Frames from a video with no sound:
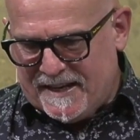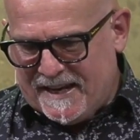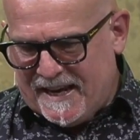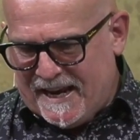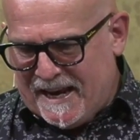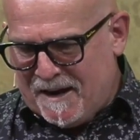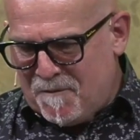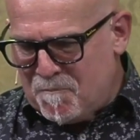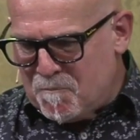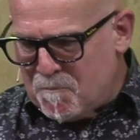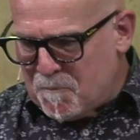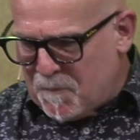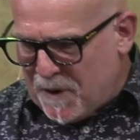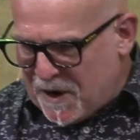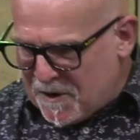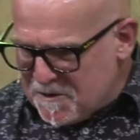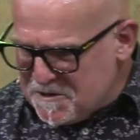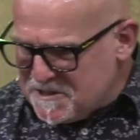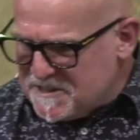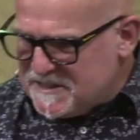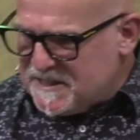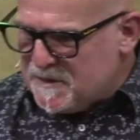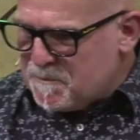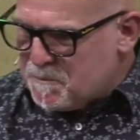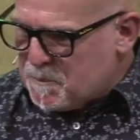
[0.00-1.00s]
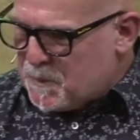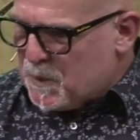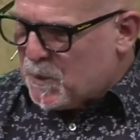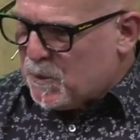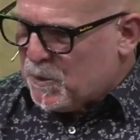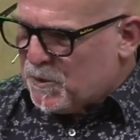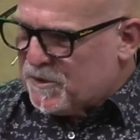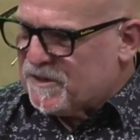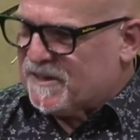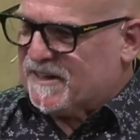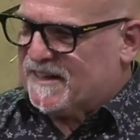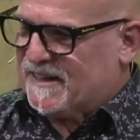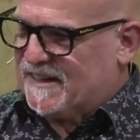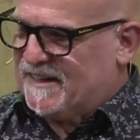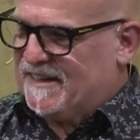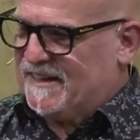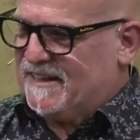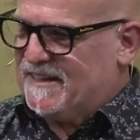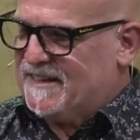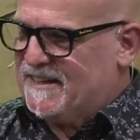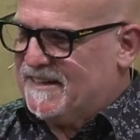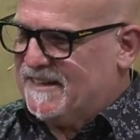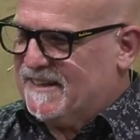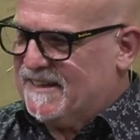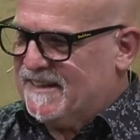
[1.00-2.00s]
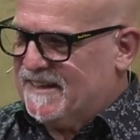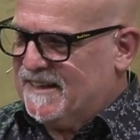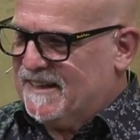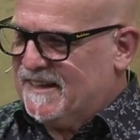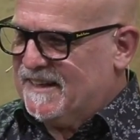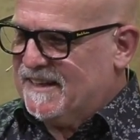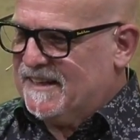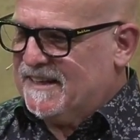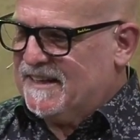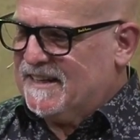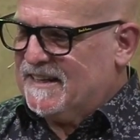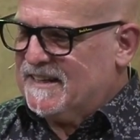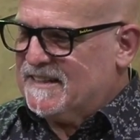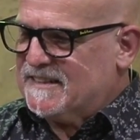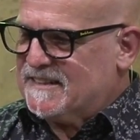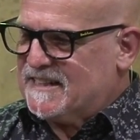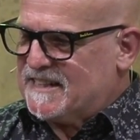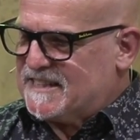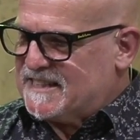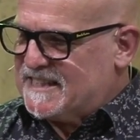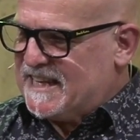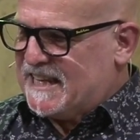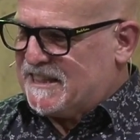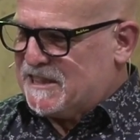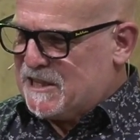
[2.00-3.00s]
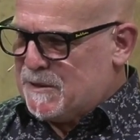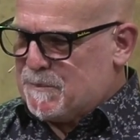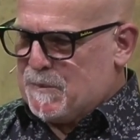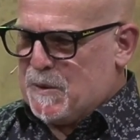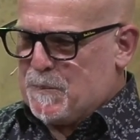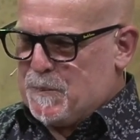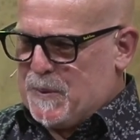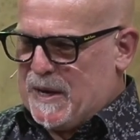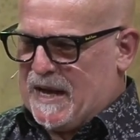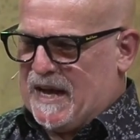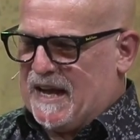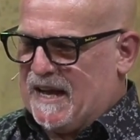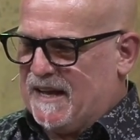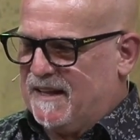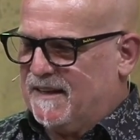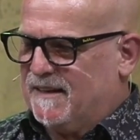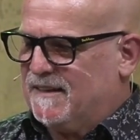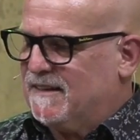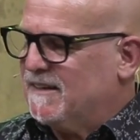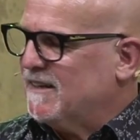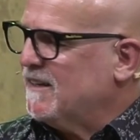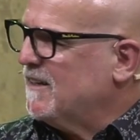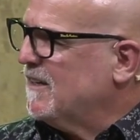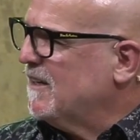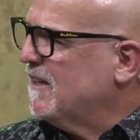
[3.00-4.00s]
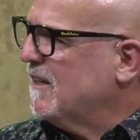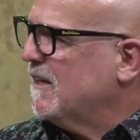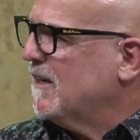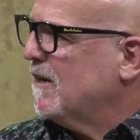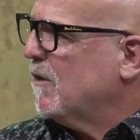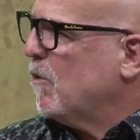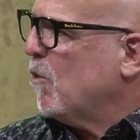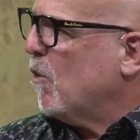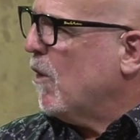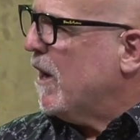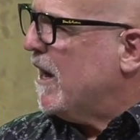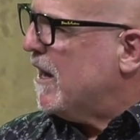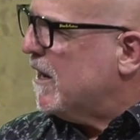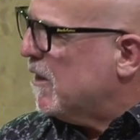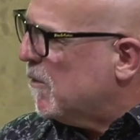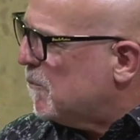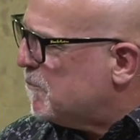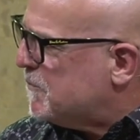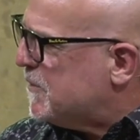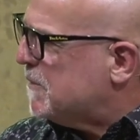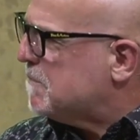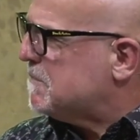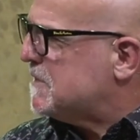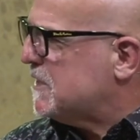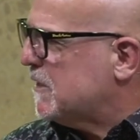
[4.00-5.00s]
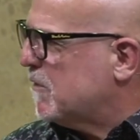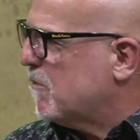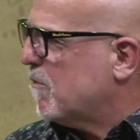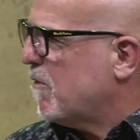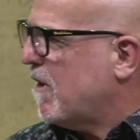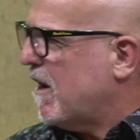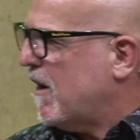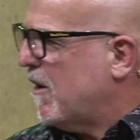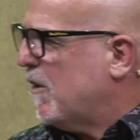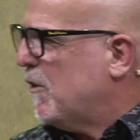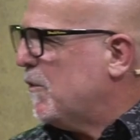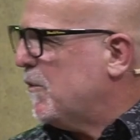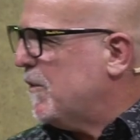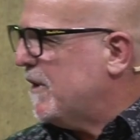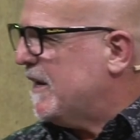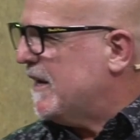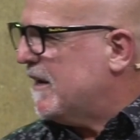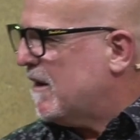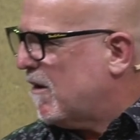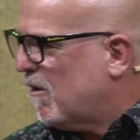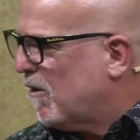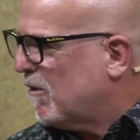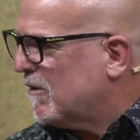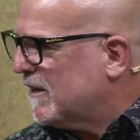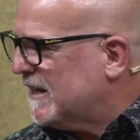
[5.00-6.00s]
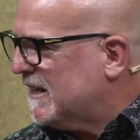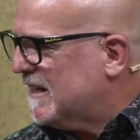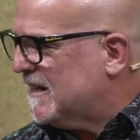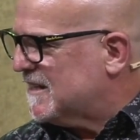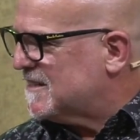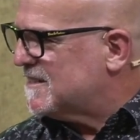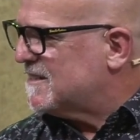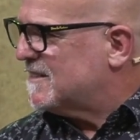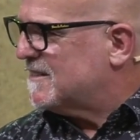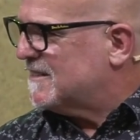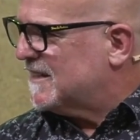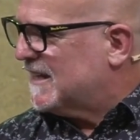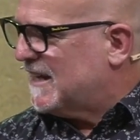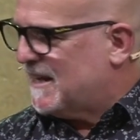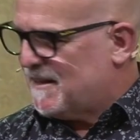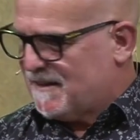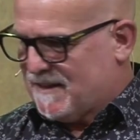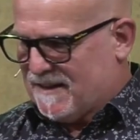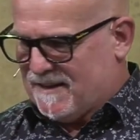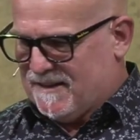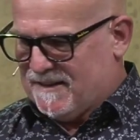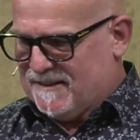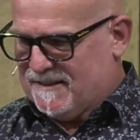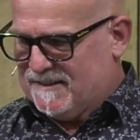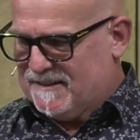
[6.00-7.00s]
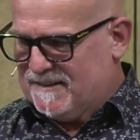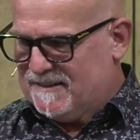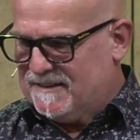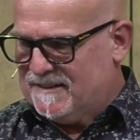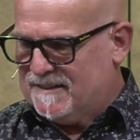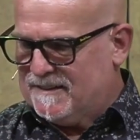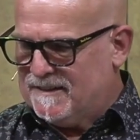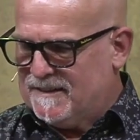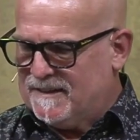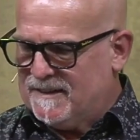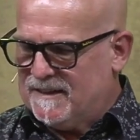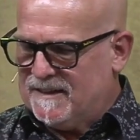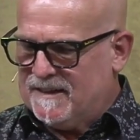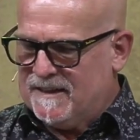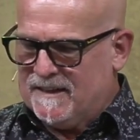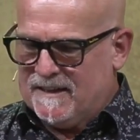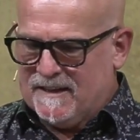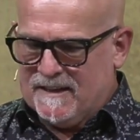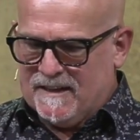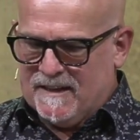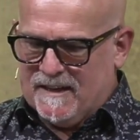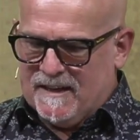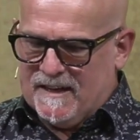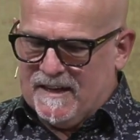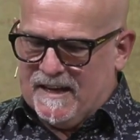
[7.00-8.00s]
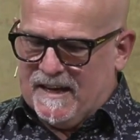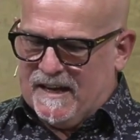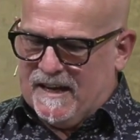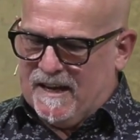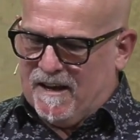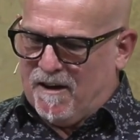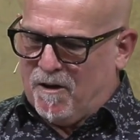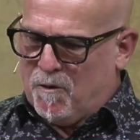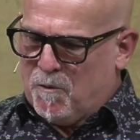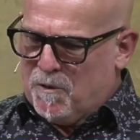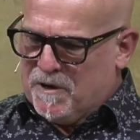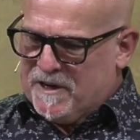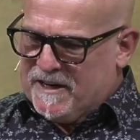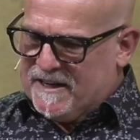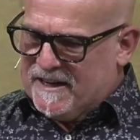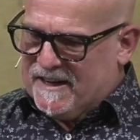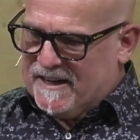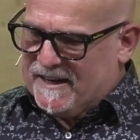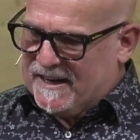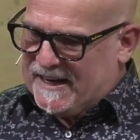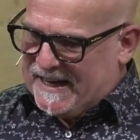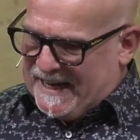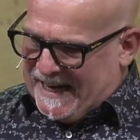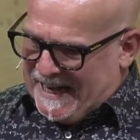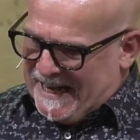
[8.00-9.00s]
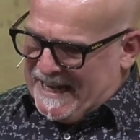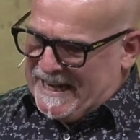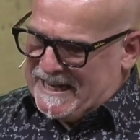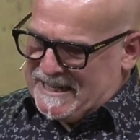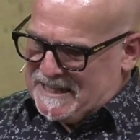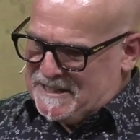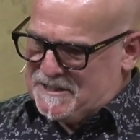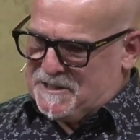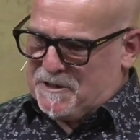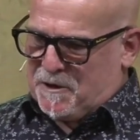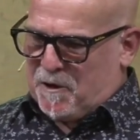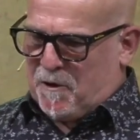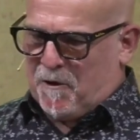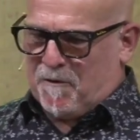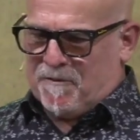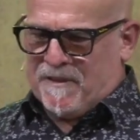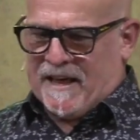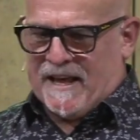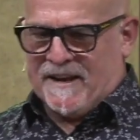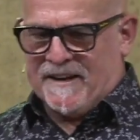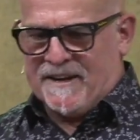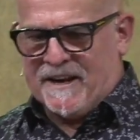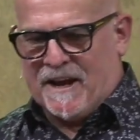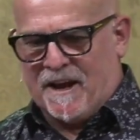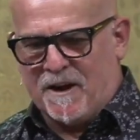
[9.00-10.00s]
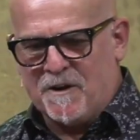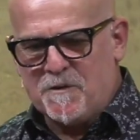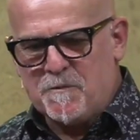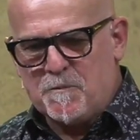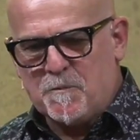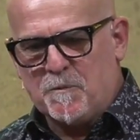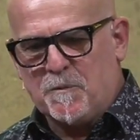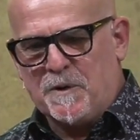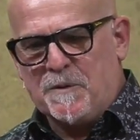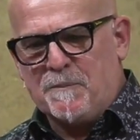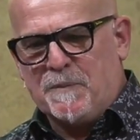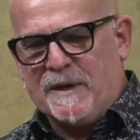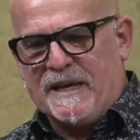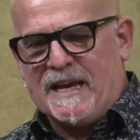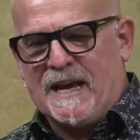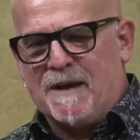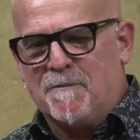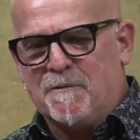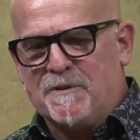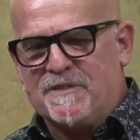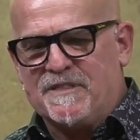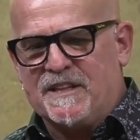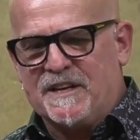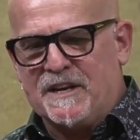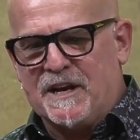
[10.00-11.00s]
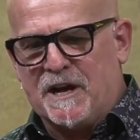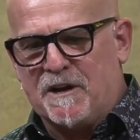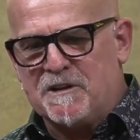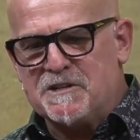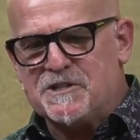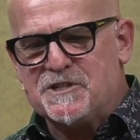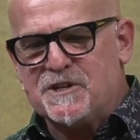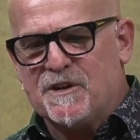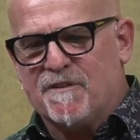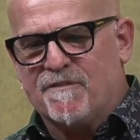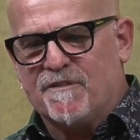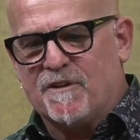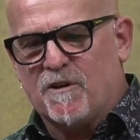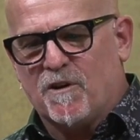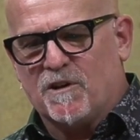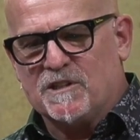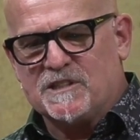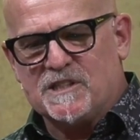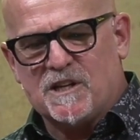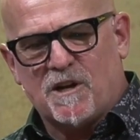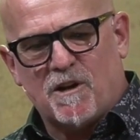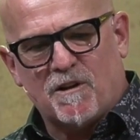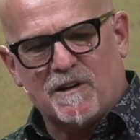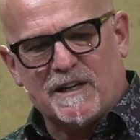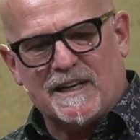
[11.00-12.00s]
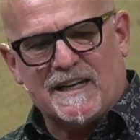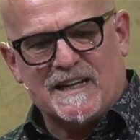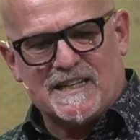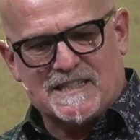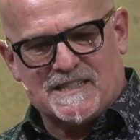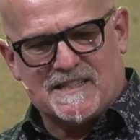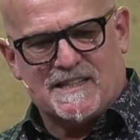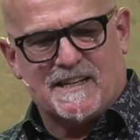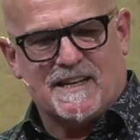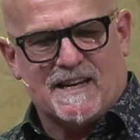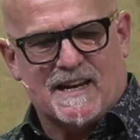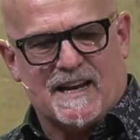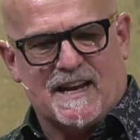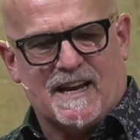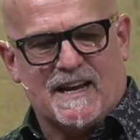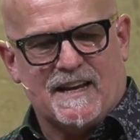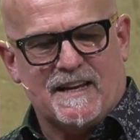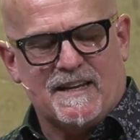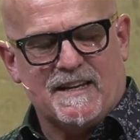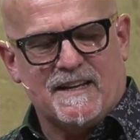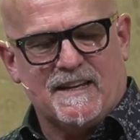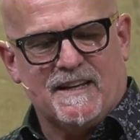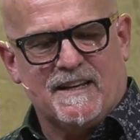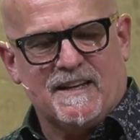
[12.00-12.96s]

and most importantly, to set them apart or help them to grow in holiness together. And I want to end on that note. We began with the notion of God's holiness today,